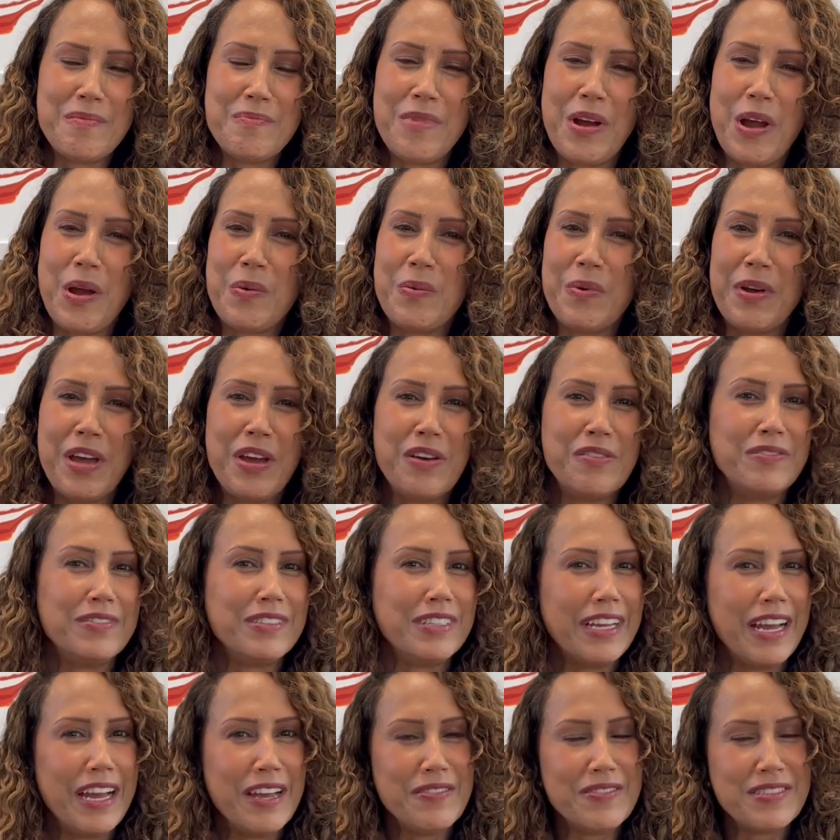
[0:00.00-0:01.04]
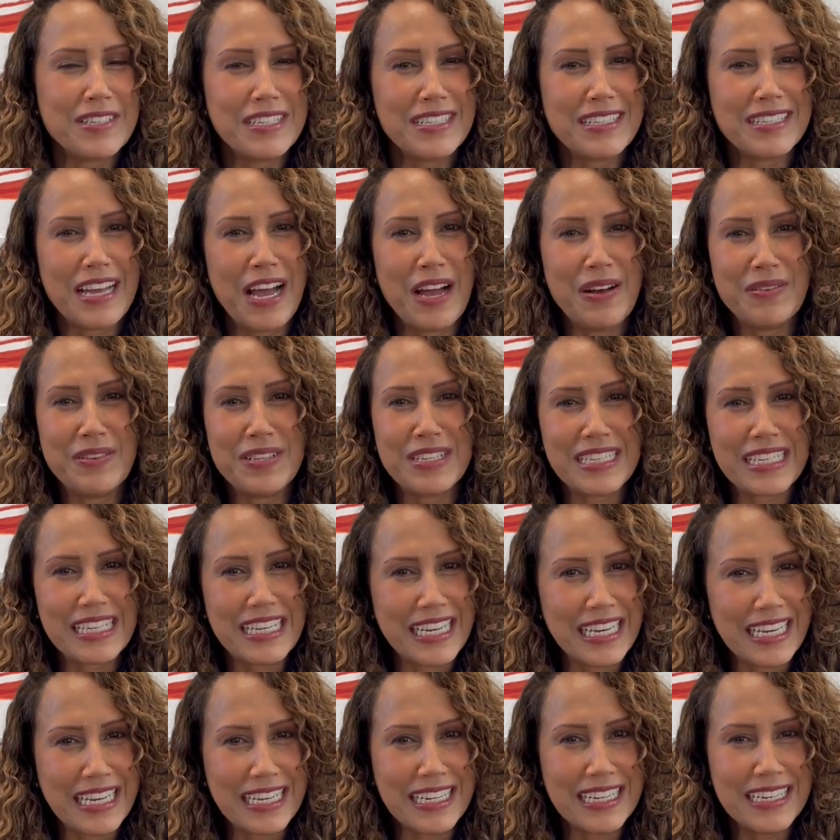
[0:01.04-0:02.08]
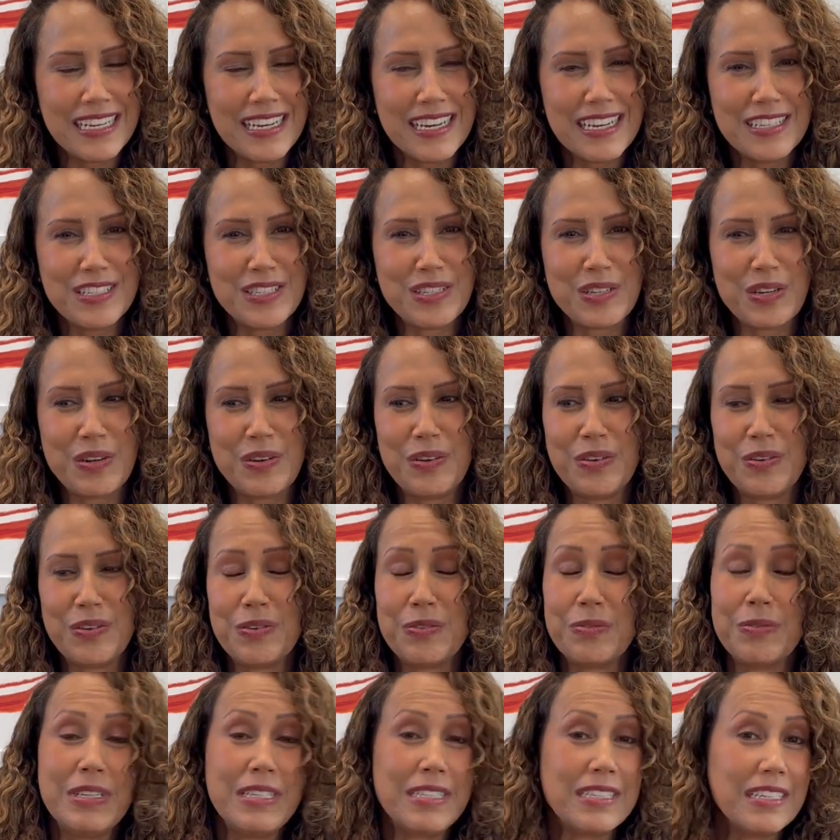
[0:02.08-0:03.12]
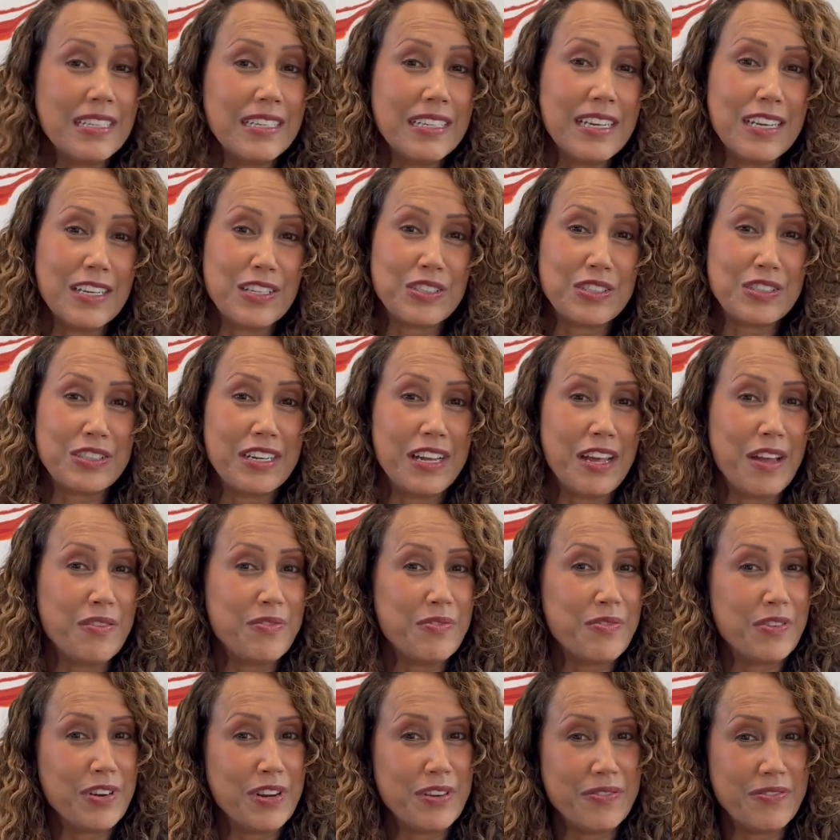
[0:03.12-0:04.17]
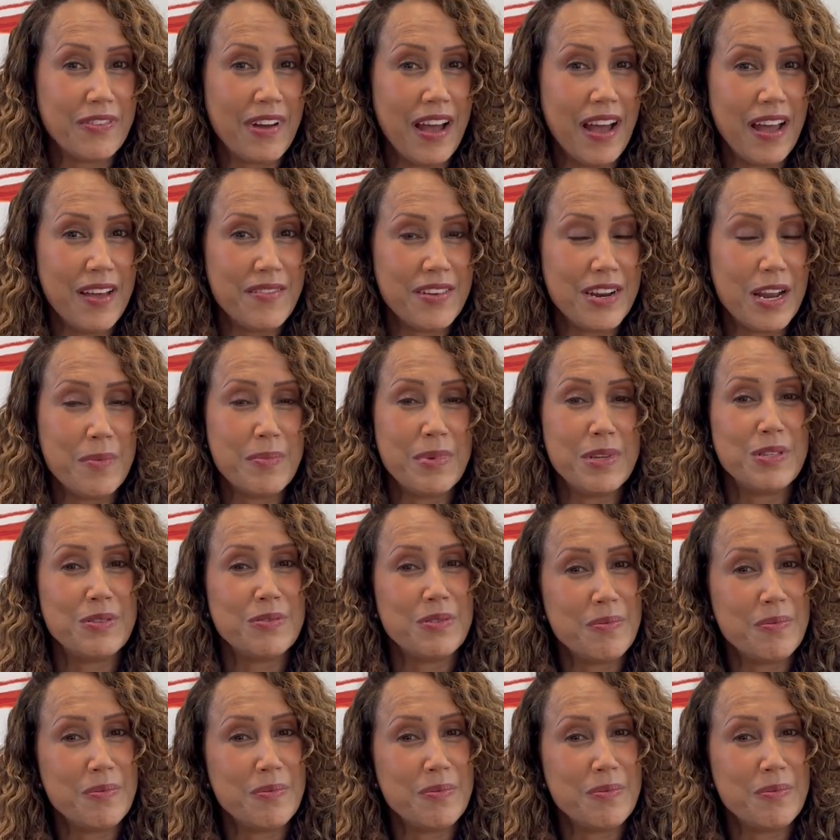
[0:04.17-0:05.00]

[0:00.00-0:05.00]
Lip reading: my way of life since I was a kid. So recently I started F45 and I've been doing